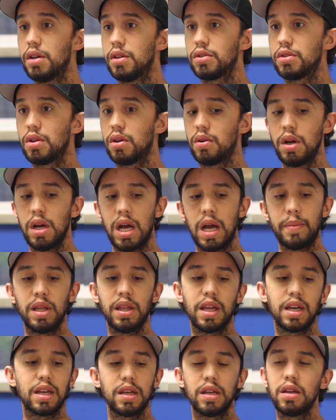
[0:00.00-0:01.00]
So I
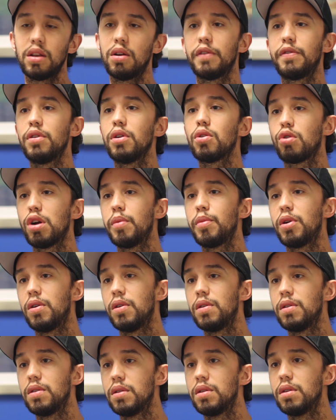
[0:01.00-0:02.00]
mean, like, you know, if you're a
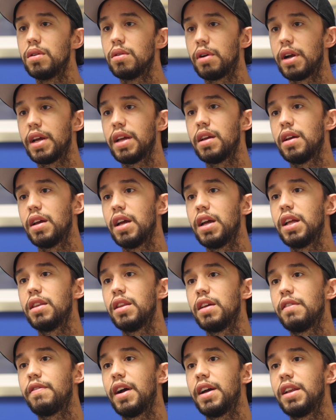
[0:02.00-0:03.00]
criminal, right, and
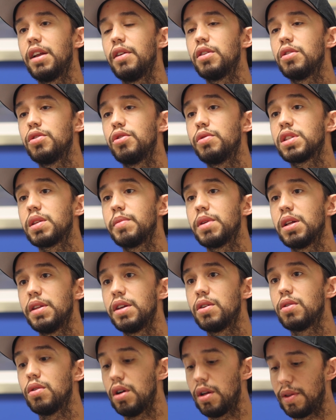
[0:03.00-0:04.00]
they find out you're doing something
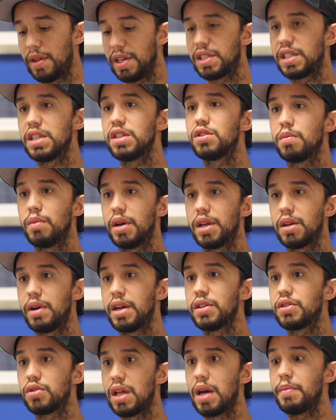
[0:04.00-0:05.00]
illegal, they seize your money,
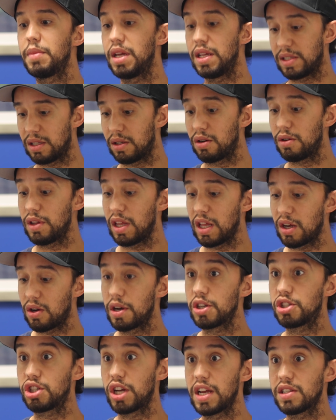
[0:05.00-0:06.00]
right? So that means literally they go
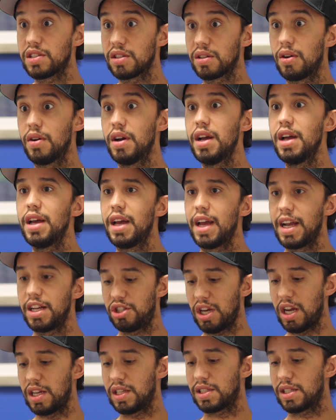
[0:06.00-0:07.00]
to Chase and go, hey,
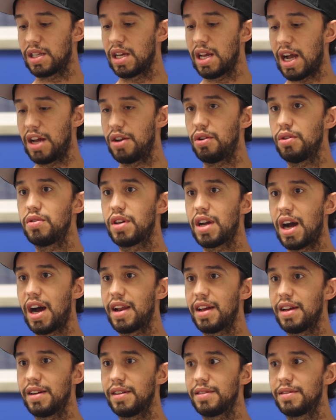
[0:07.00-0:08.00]
Chase, I know you
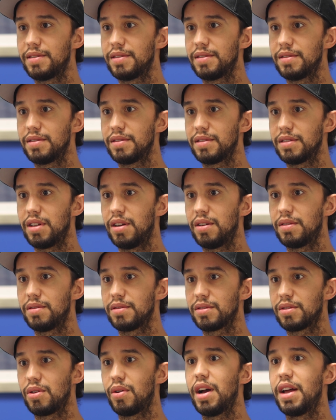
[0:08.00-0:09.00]
got it. You know,
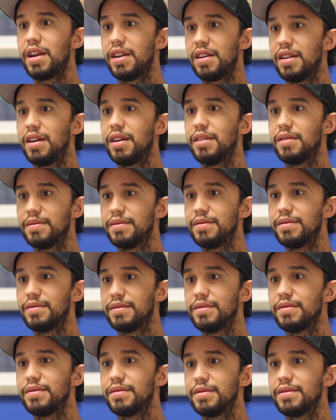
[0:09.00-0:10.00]
go ahead
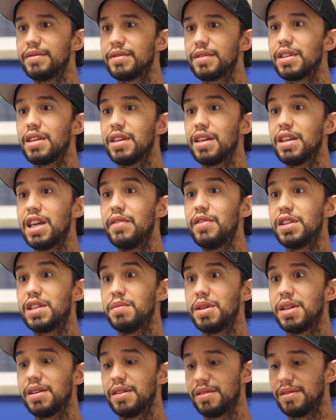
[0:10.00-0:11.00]
and give it
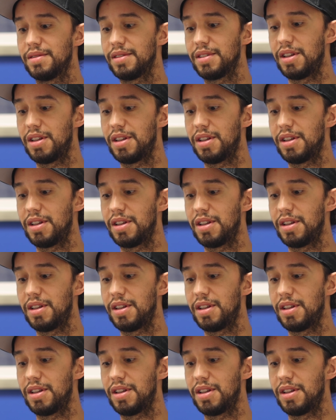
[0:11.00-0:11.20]
to me.